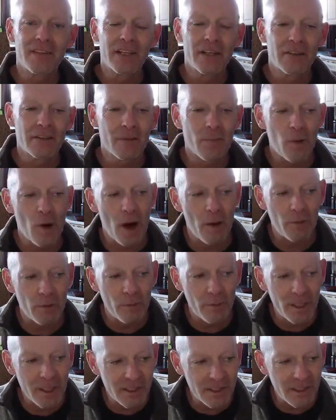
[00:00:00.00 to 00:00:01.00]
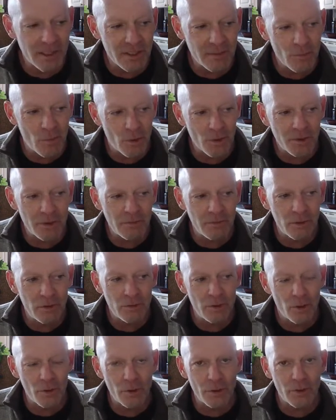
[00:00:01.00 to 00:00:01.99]
The problem is, is most of you
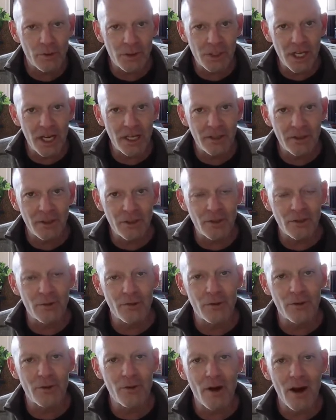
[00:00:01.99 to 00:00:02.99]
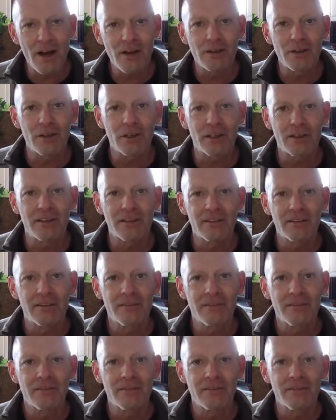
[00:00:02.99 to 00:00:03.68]
don't understand that you're the director.